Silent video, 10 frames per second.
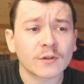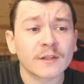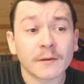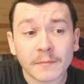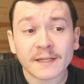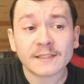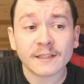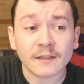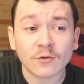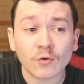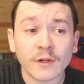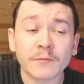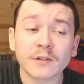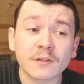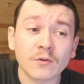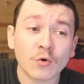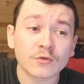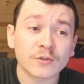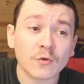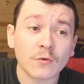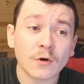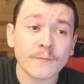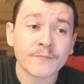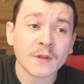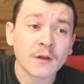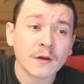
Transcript: not the best cooling but also